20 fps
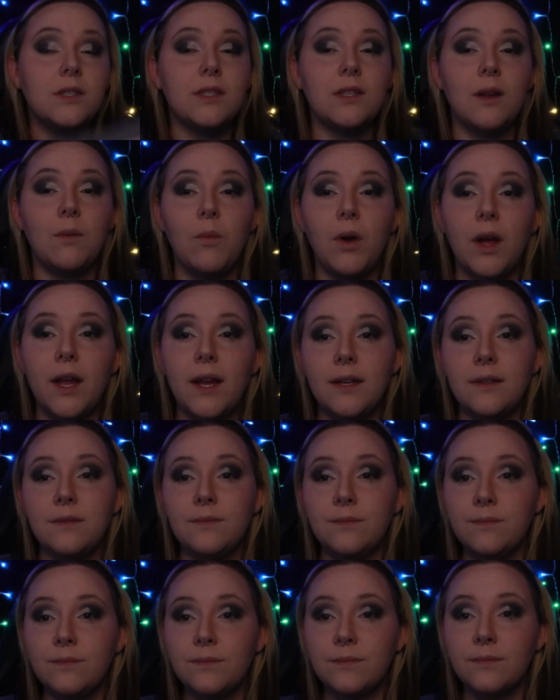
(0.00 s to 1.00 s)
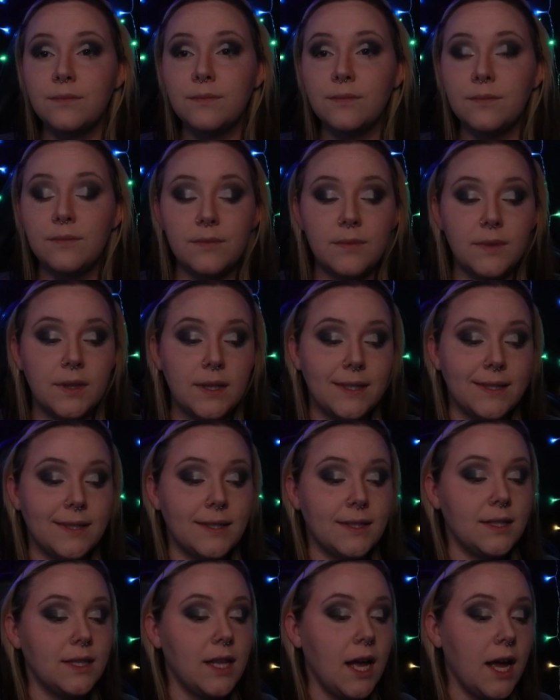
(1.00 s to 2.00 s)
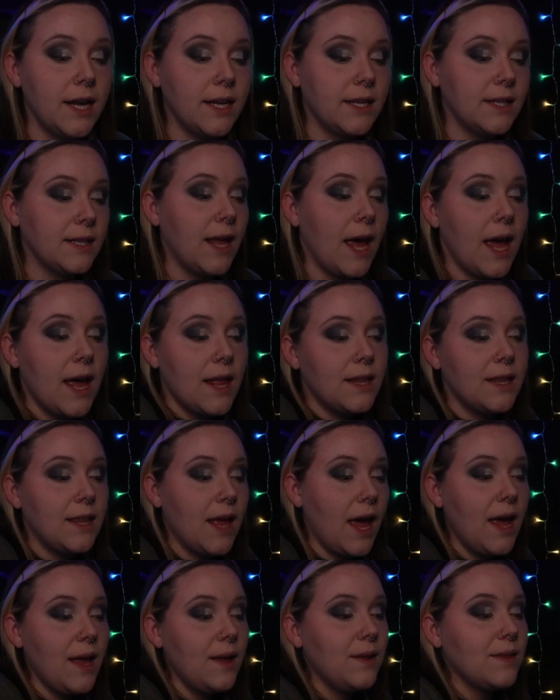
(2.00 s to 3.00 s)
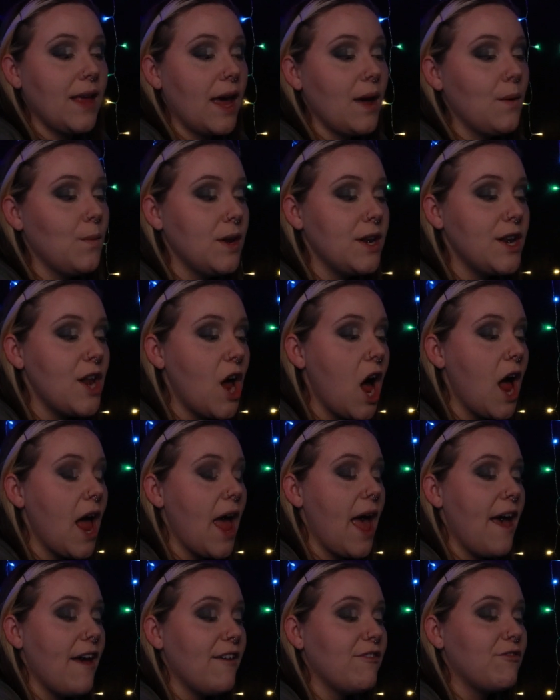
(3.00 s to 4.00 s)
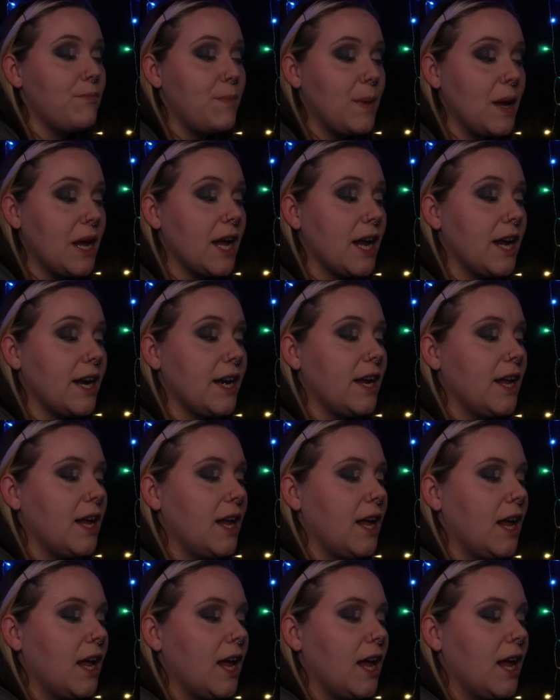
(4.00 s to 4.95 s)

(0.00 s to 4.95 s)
in some way. Like, they would not have been...